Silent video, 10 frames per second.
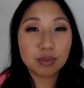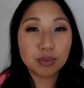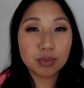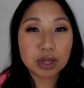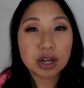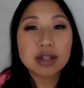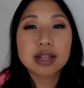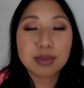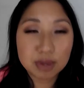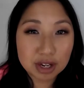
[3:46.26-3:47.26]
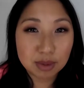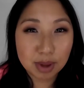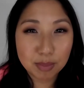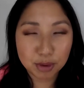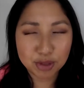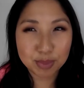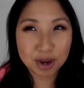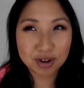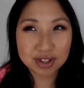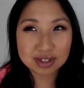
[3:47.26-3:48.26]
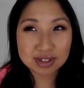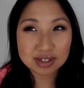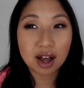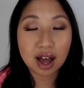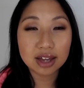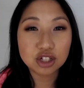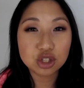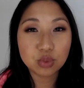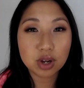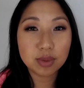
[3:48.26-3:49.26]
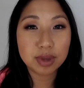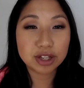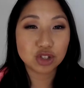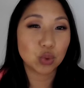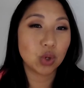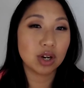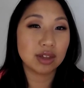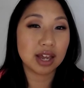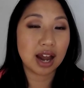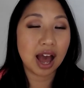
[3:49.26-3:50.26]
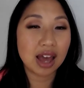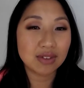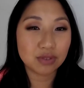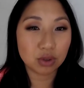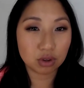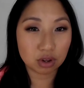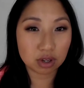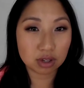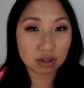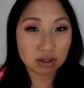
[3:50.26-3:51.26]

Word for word: because I'm meeting my birth parents. I just want to make sure that I feel good